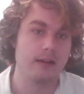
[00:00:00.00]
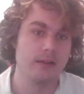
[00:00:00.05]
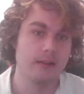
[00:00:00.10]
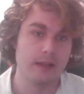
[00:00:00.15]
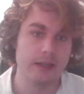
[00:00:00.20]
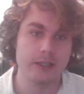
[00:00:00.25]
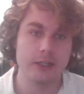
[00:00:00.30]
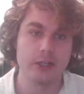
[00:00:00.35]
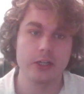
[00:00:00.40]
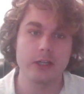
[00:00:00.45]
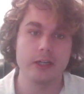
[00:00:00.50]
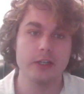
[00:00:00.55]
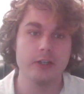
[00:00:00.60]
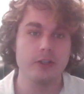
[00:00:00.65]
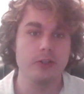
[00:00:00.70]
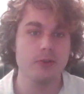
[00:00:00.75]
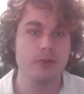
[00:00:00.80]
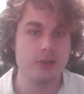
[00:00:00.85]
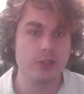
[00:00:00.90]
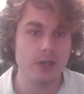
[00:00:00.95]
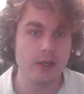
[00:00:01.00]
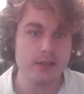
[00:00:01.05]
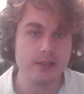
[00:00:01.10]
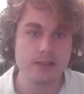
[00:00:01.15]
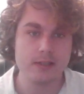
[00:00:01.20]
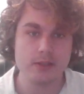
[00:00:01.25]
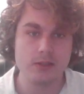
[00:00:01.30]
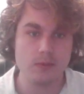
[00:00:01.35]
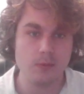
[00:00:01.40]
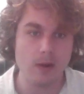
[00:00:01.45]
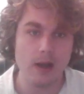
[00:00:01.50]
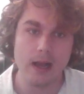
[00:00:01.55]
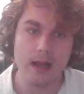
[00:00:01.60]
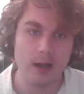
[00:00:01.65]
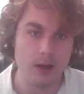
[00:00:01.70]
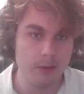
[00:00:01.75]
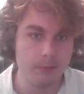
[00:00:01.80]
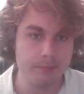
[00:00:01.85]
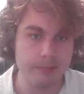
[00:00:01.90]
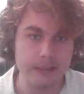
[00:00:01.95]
Like, you're going to do just as well